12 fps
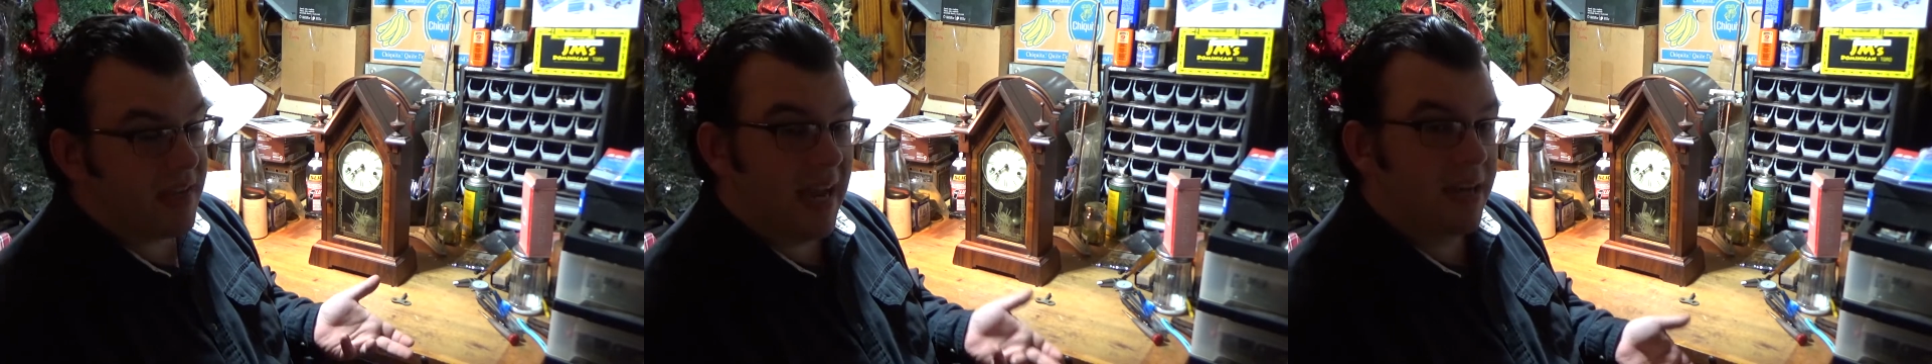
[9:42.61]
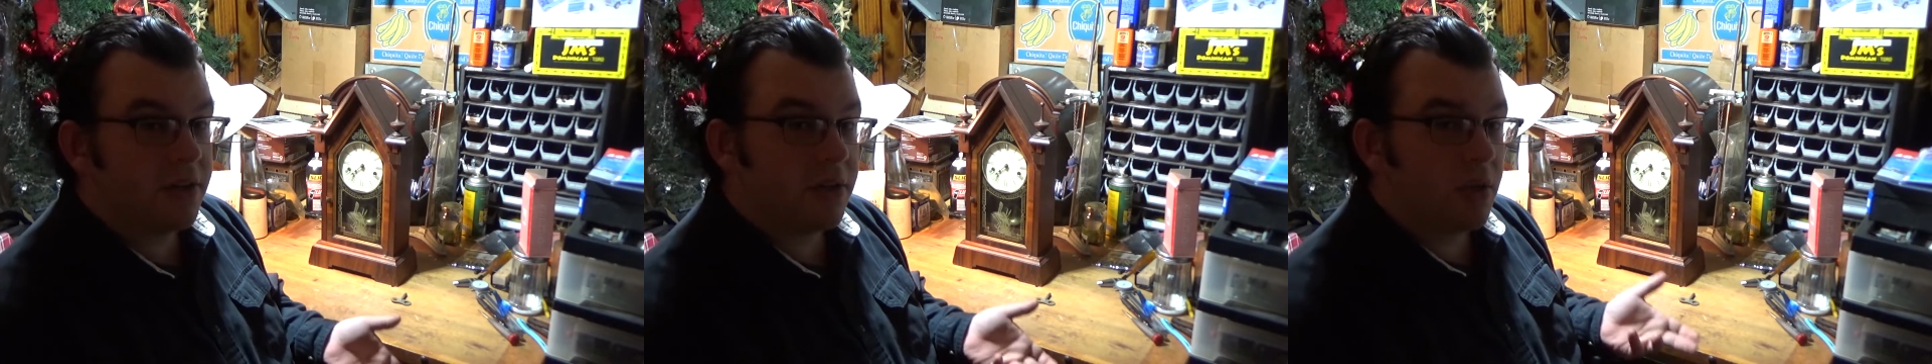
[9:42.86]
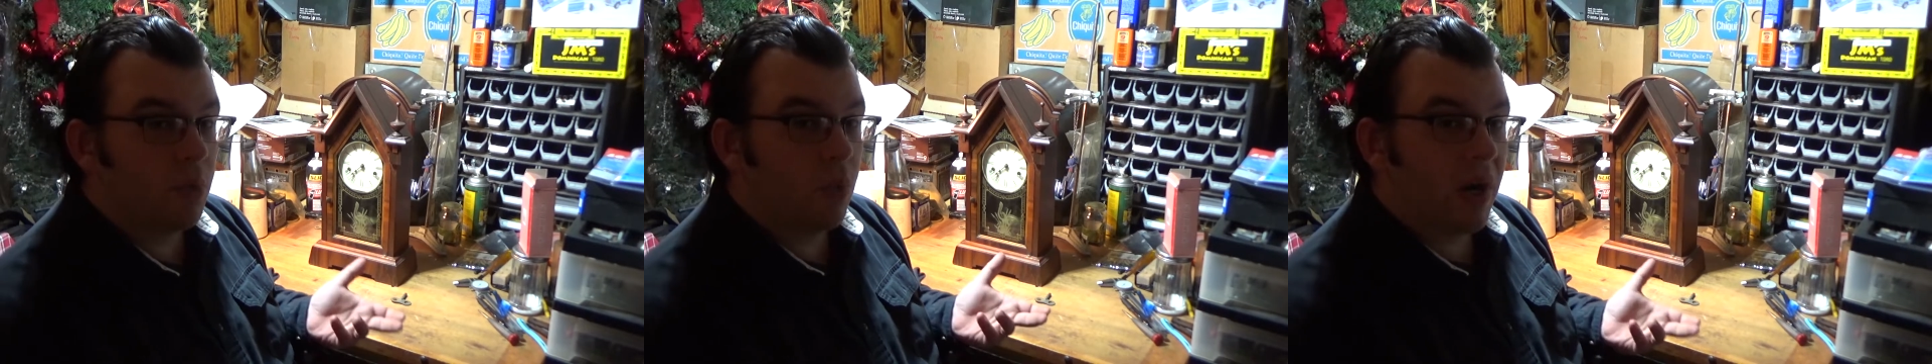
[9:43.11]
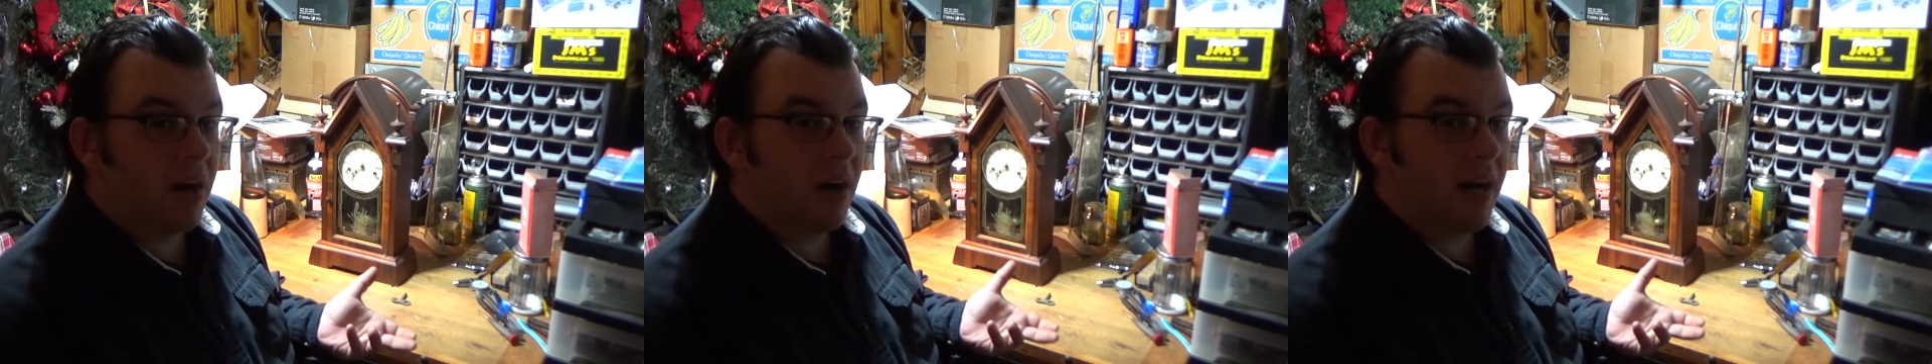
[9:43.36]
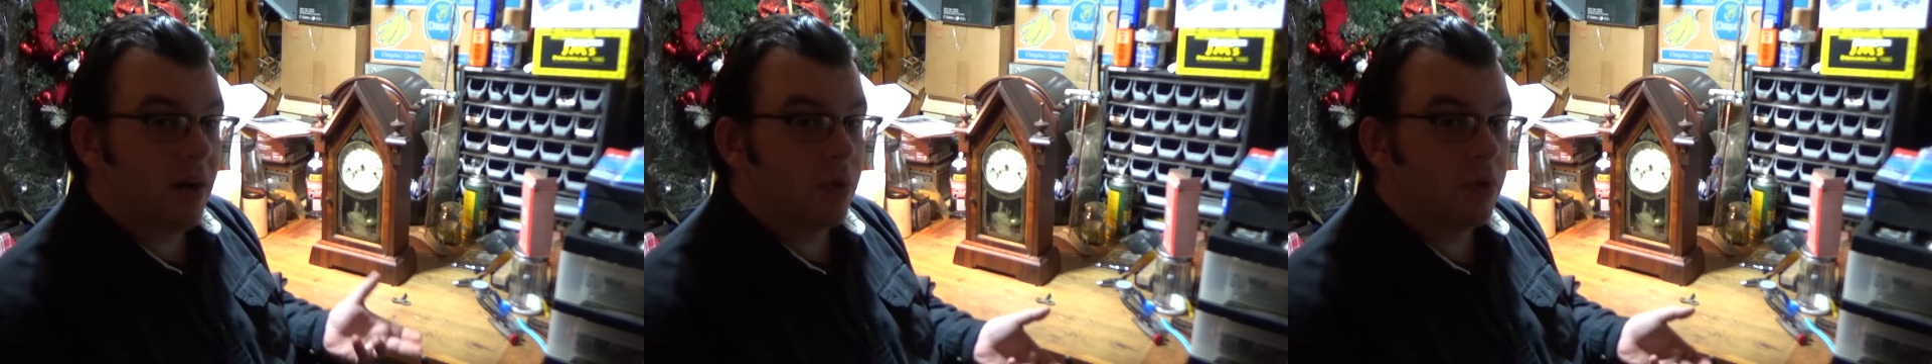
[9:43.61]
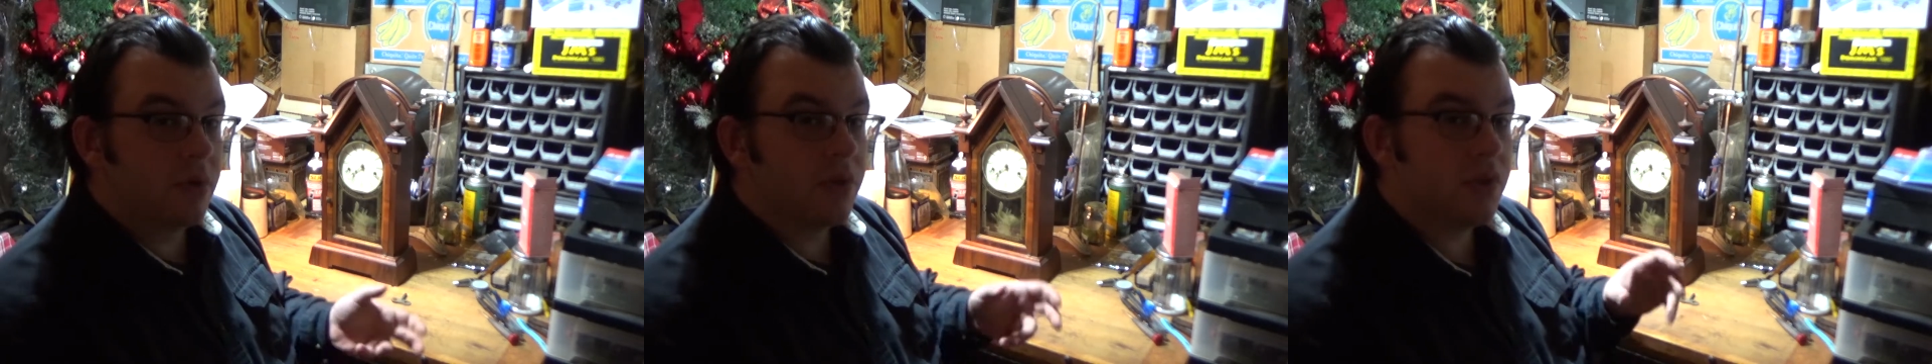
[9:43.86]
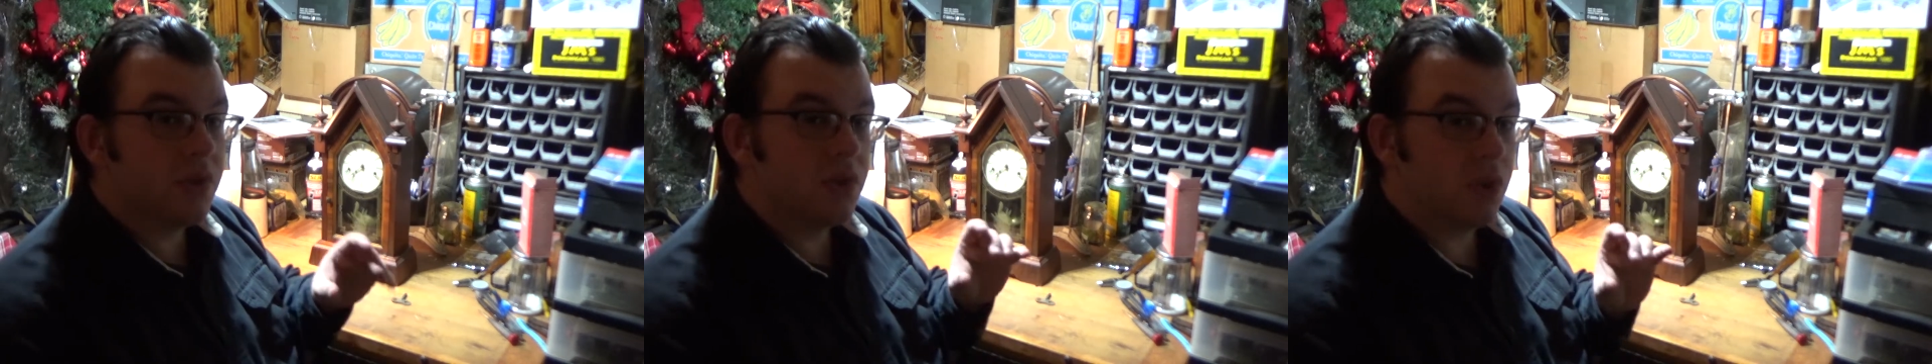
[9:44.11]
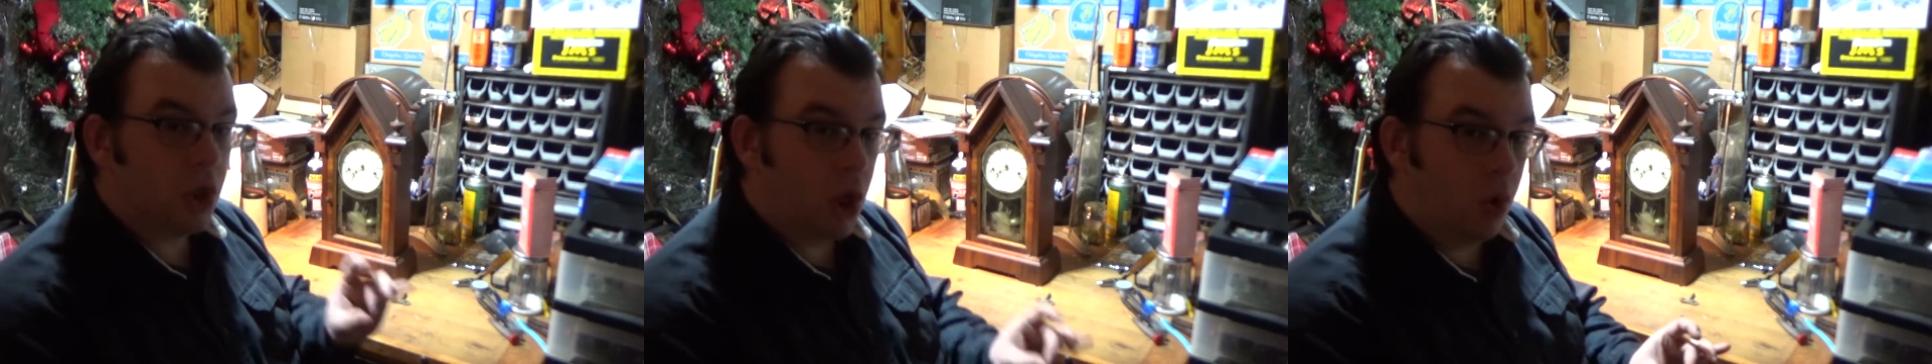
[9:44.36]
actually wear out
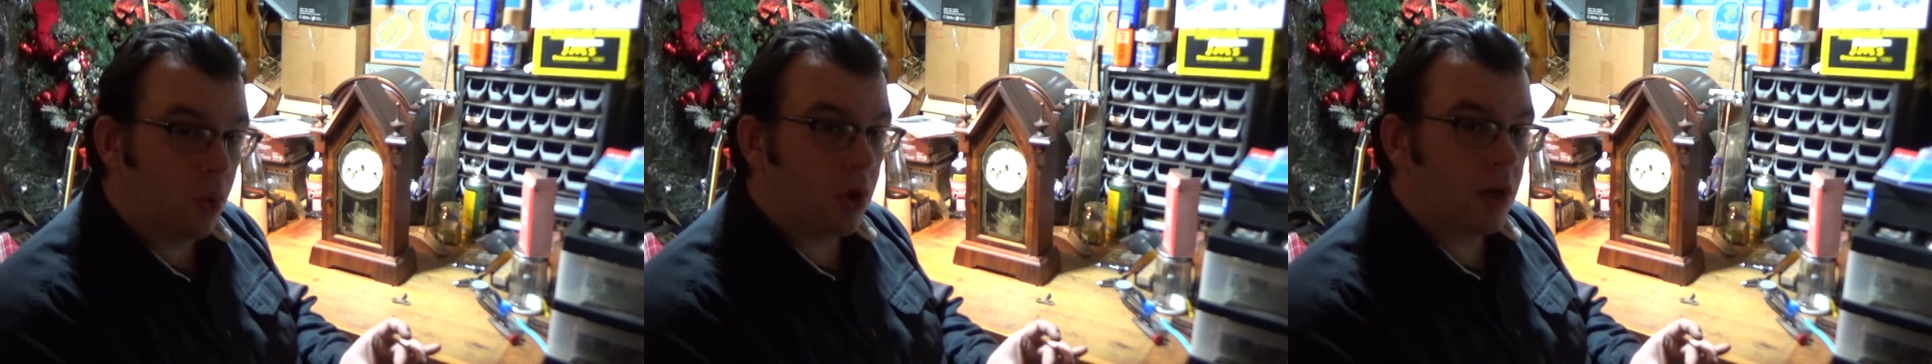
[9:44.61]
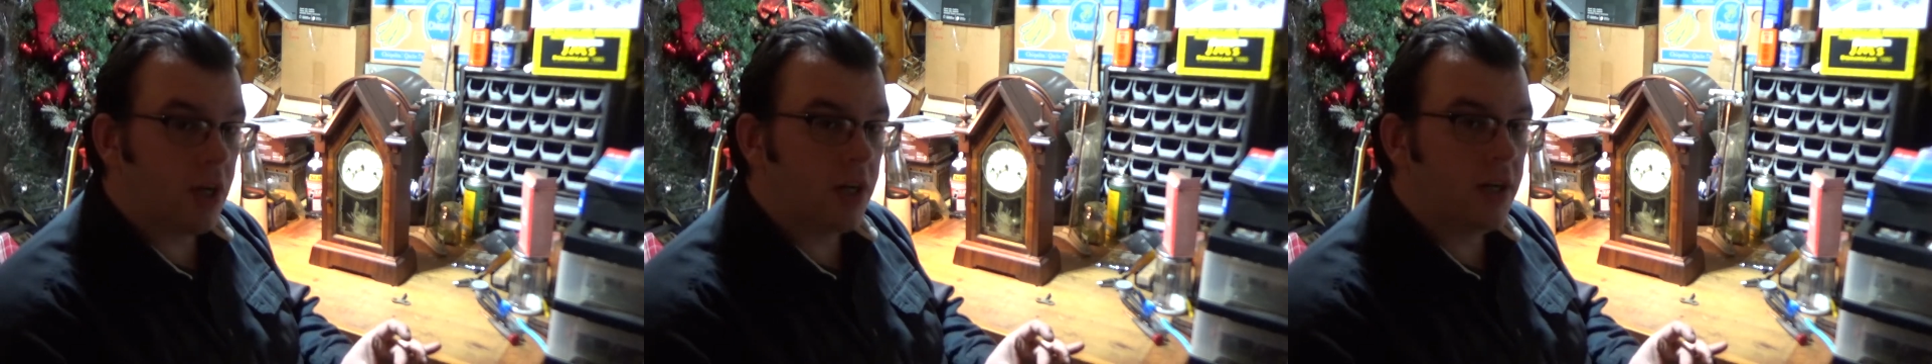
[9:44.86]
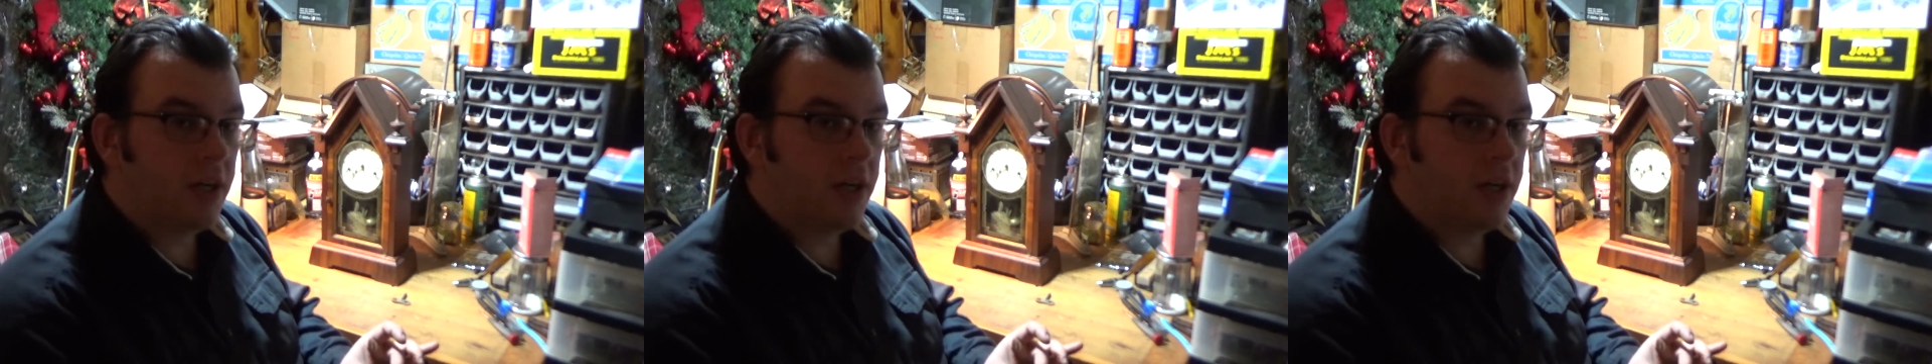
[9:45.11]
slower